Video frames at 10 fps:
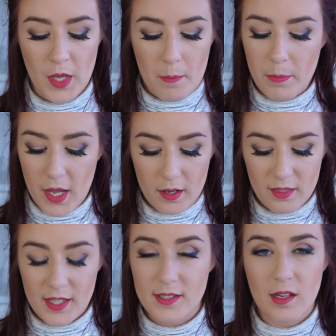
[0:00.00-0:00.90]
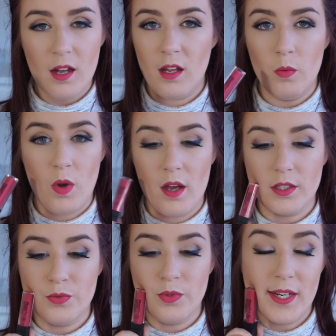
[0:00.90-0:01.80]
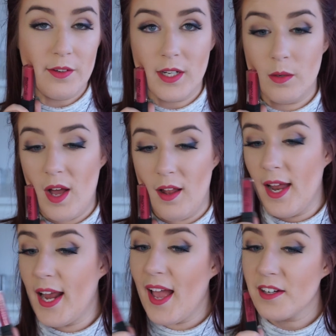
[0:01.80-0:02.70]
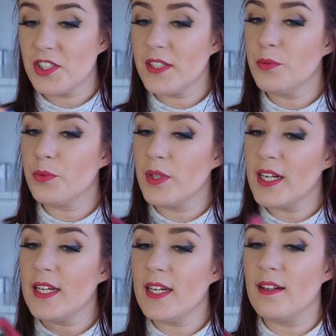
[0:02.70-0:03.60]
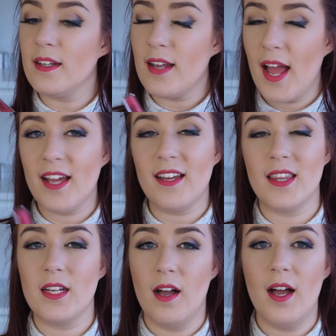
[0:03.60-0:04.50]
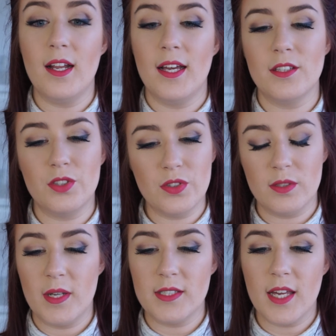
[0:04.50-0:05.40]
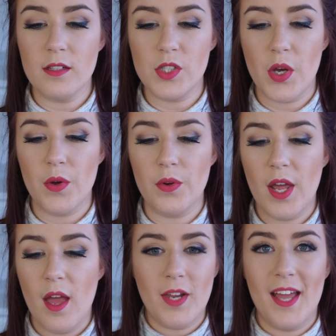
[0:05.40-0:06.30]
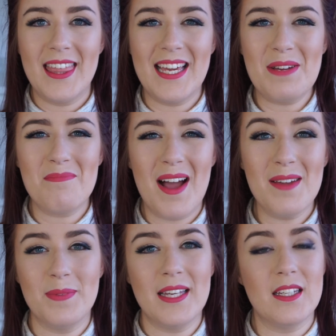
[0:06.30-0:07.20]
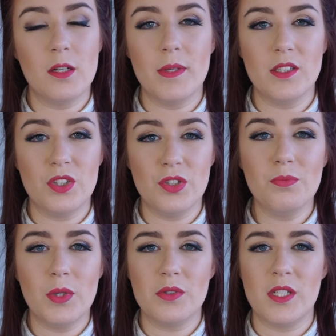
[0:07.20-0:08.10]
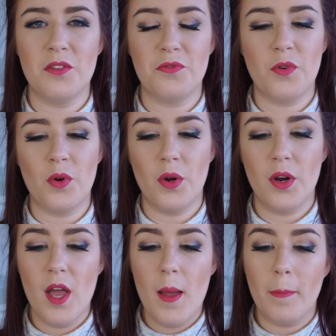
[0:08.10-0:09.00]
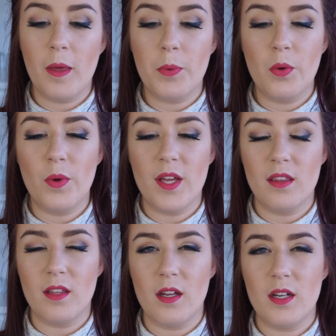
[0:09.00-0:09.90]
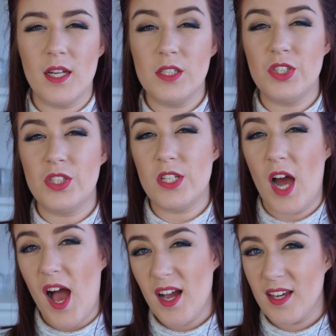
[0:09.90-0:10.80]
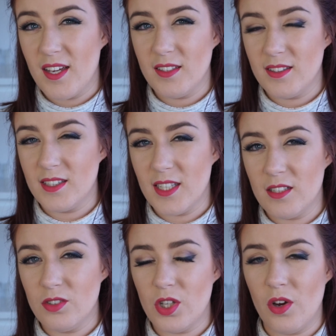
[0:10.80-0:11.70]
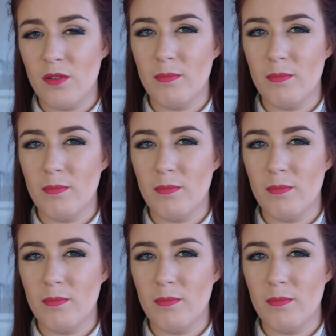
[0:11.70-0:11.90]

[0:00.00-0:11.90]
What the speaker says: But this color works really well, and I actually really like the color. It suits my skin tone. I think it might be a little bit too muted for people with a darker skin tone.